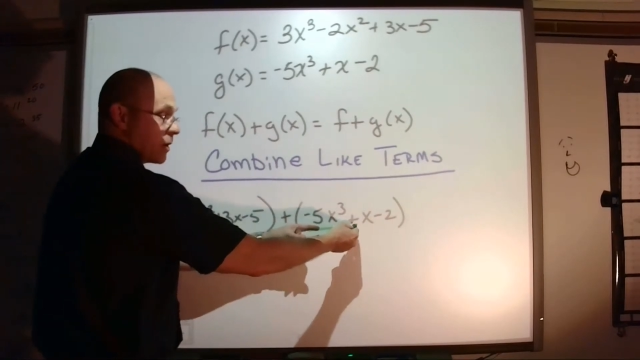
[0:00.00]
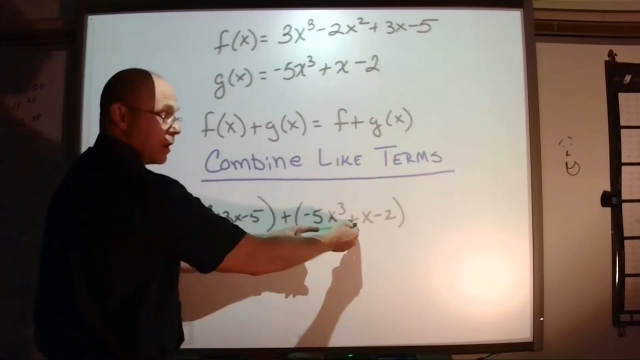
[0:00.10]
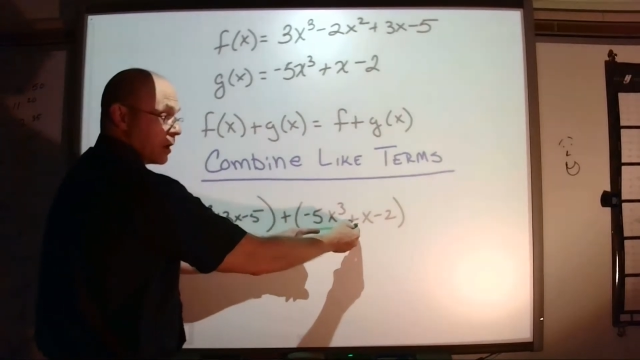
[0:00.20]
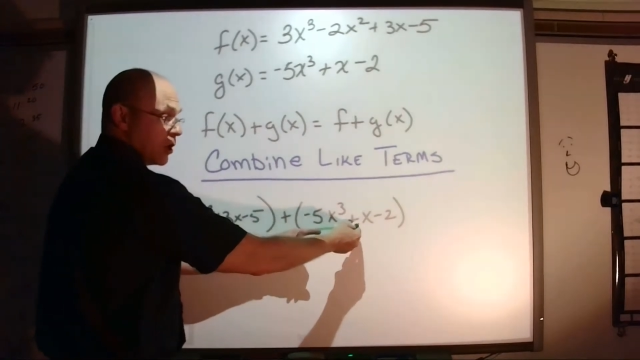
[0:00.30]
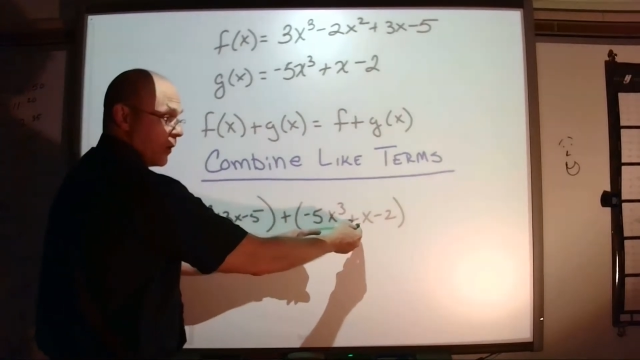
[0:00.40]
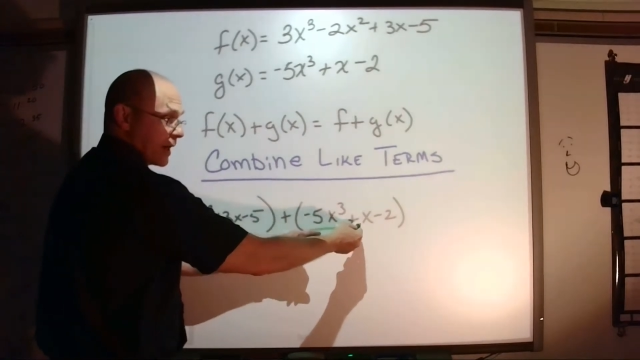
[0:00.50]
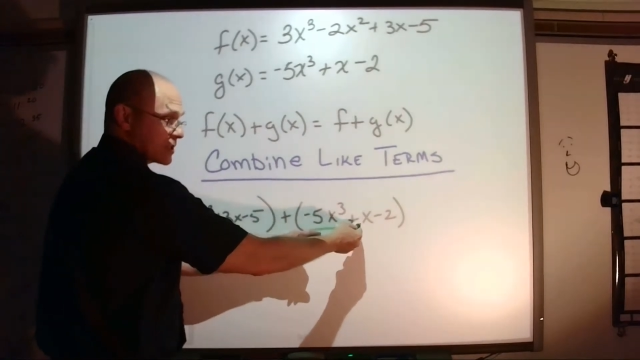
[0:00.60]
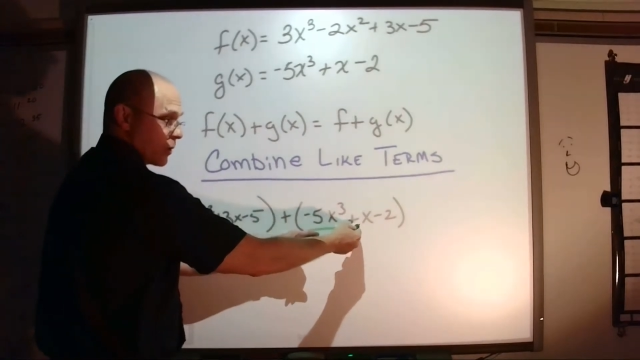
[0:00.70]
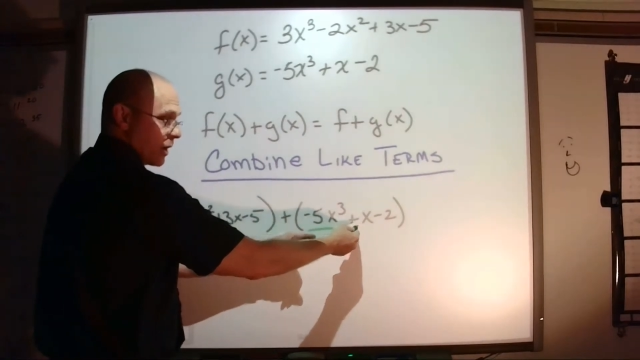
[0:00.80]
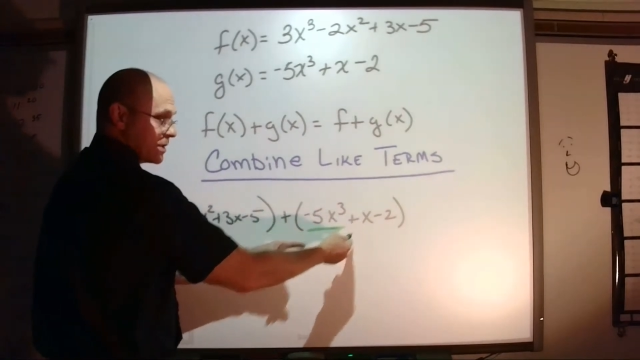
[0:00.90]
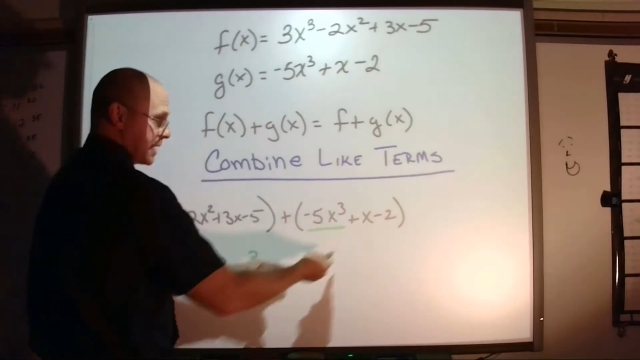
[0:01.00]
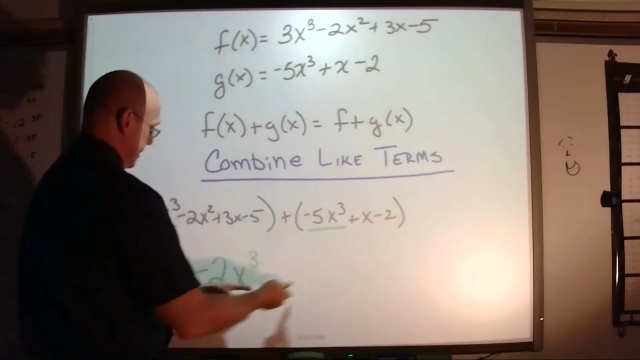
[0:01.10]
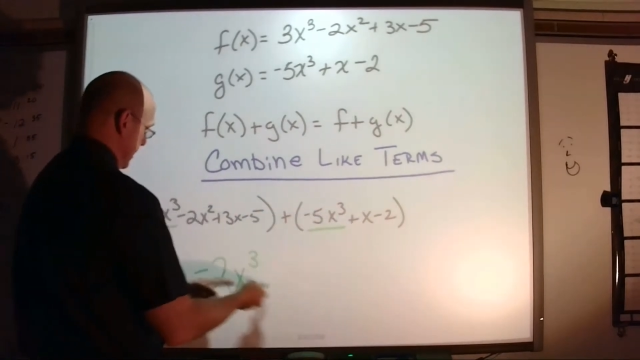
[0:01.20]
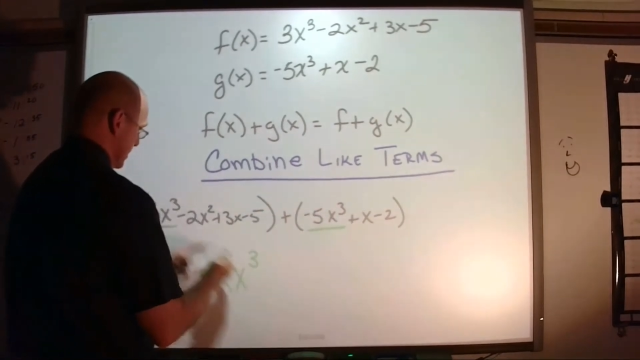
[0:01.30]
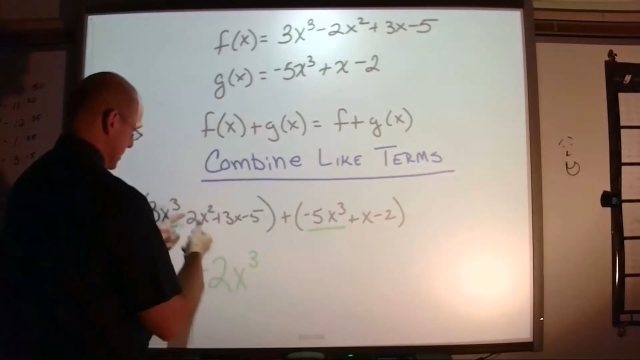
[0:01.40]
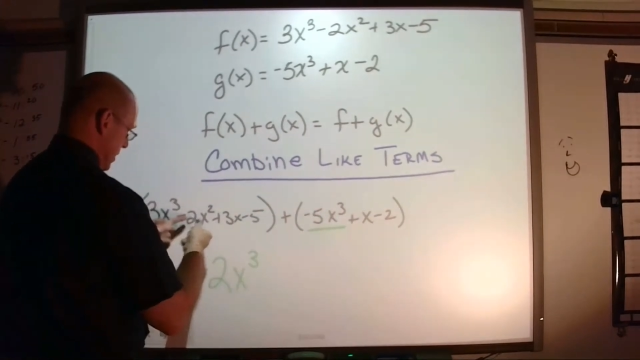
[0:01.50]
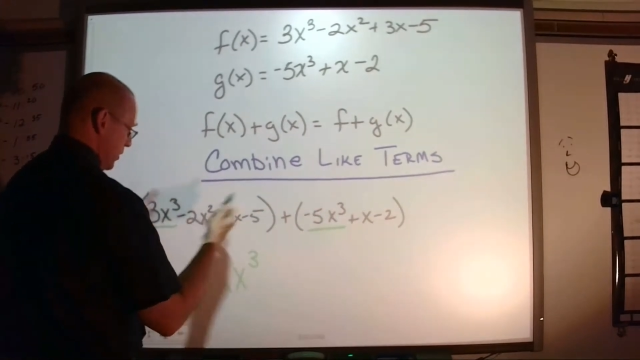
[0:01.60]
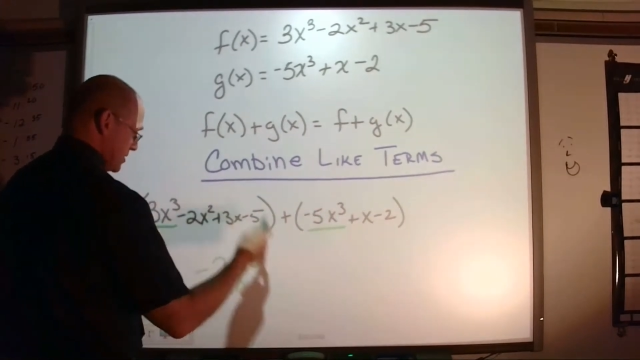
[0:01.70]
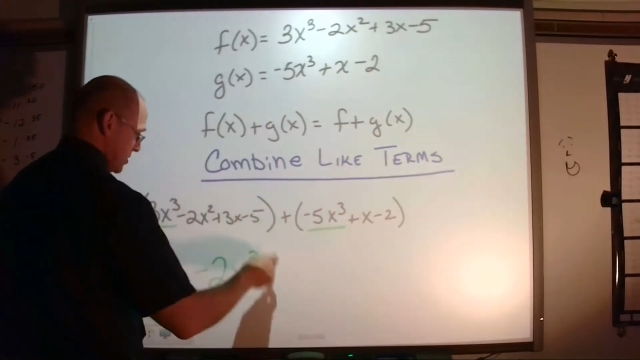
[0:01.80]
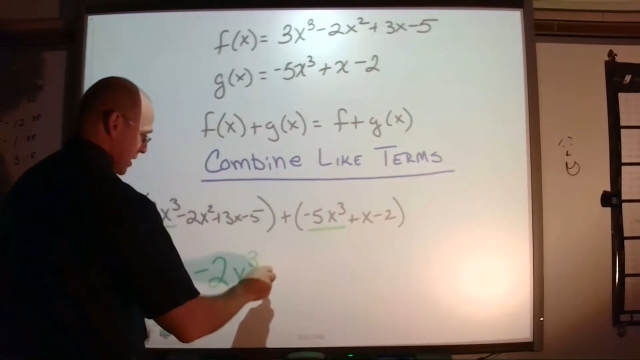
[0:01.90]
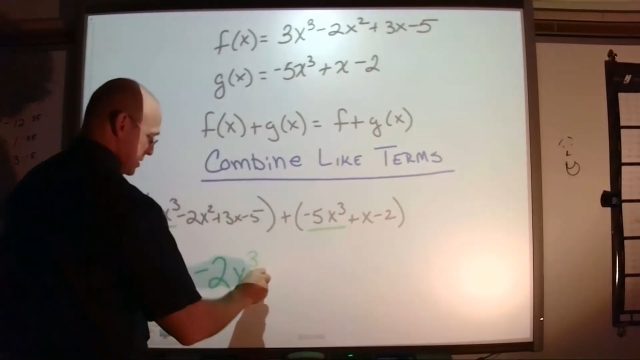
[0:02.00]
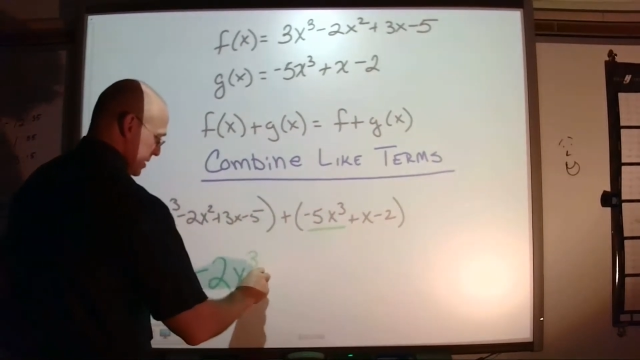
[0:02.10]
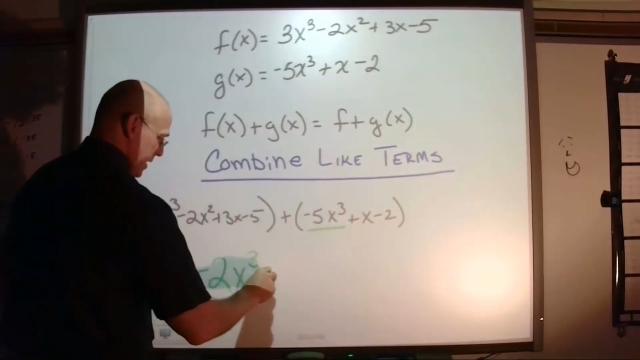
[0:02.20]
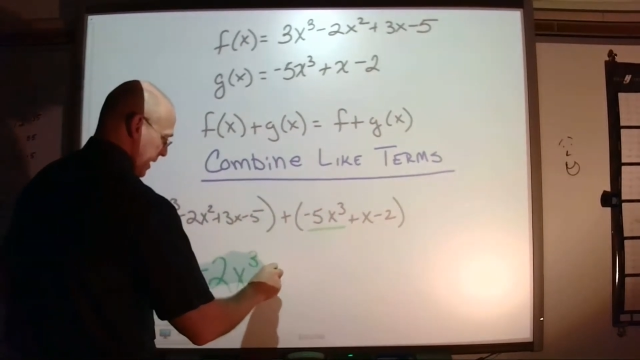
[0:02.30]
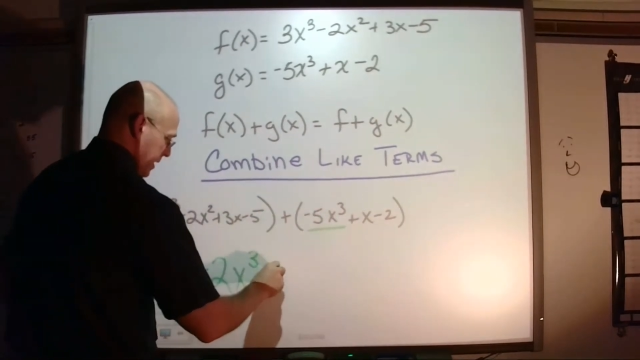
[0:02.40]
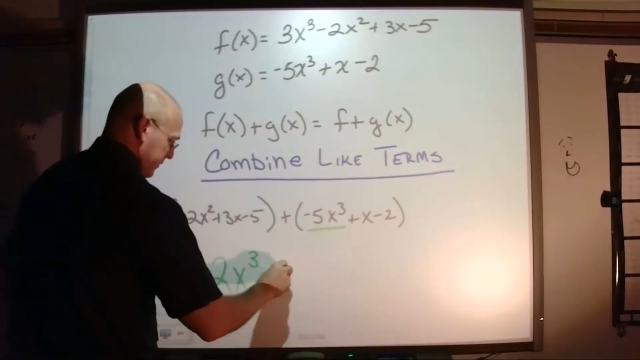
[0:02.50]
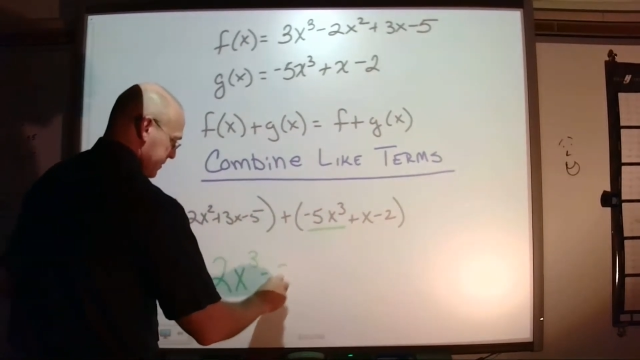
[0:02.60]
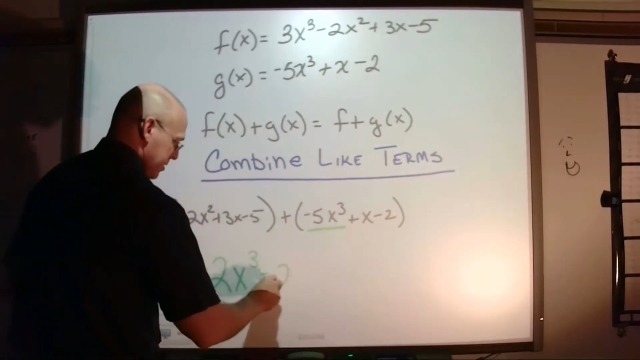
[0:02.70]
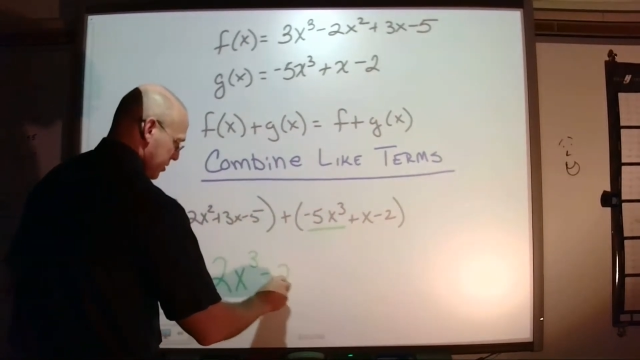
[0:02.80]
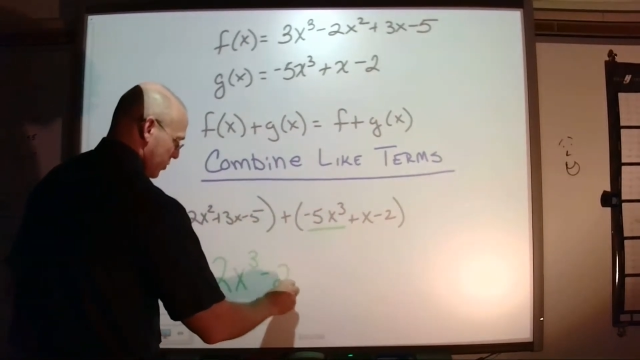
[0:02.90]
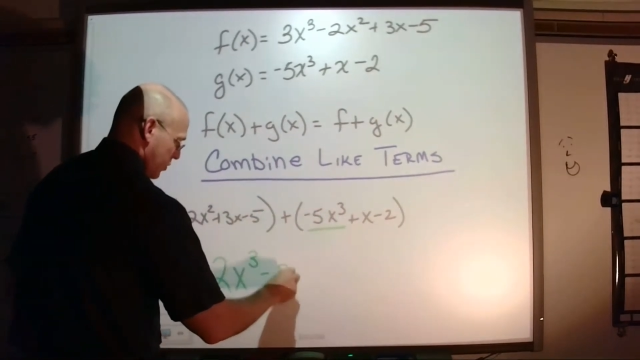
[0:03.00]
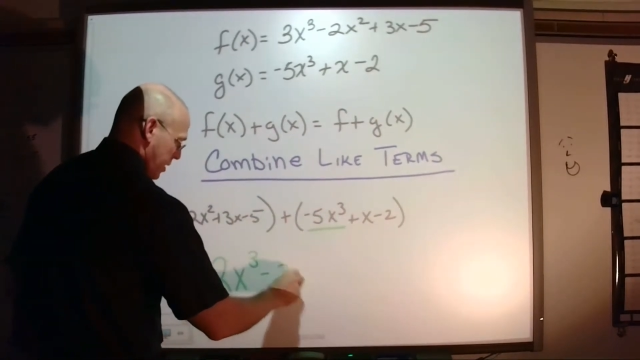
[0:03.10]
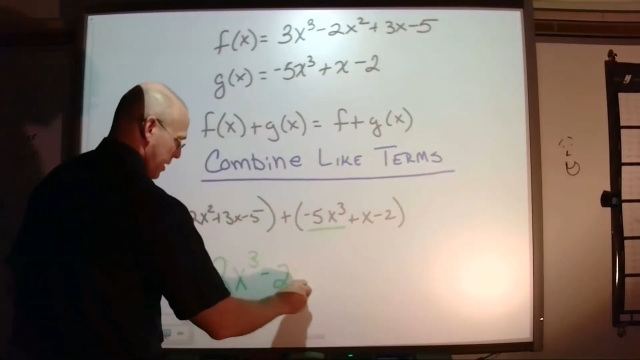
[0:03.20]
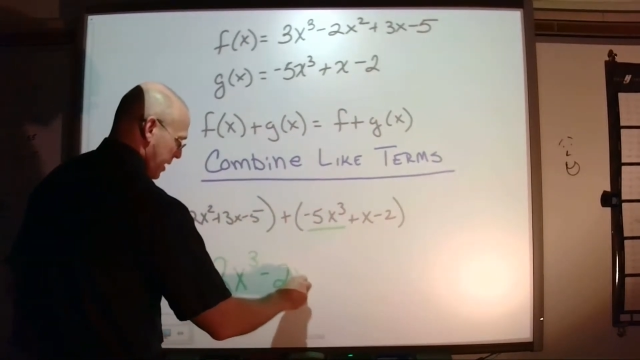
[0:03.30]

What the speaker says: Negative 2x squared. There are no x squareds down